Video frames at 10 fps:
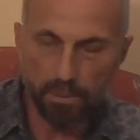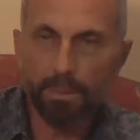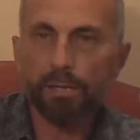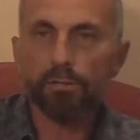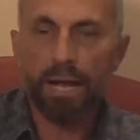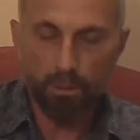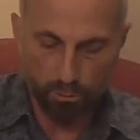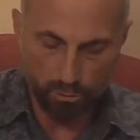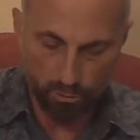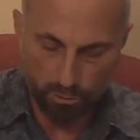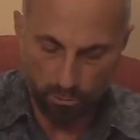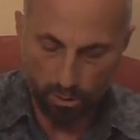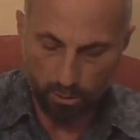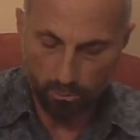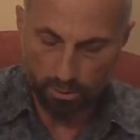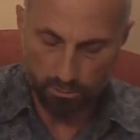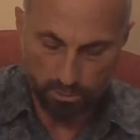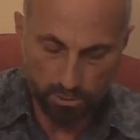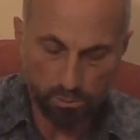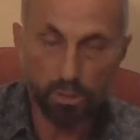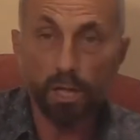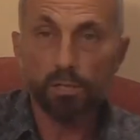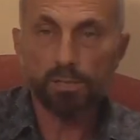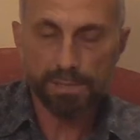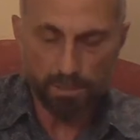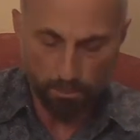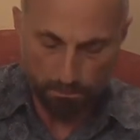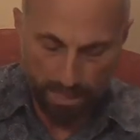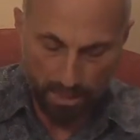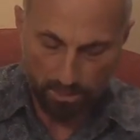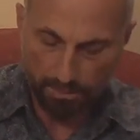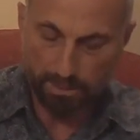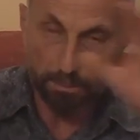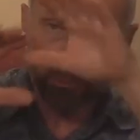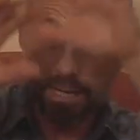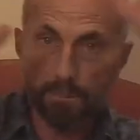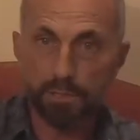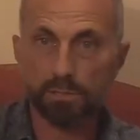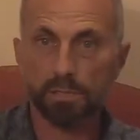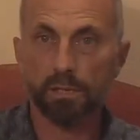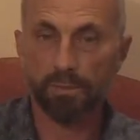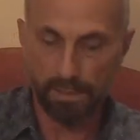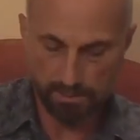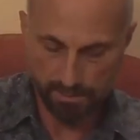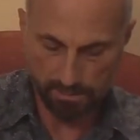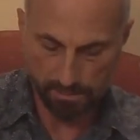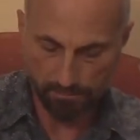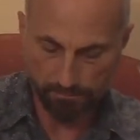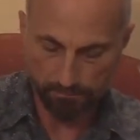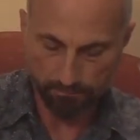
No matter how good you are at what you do, you're still bound by the parameters of that system.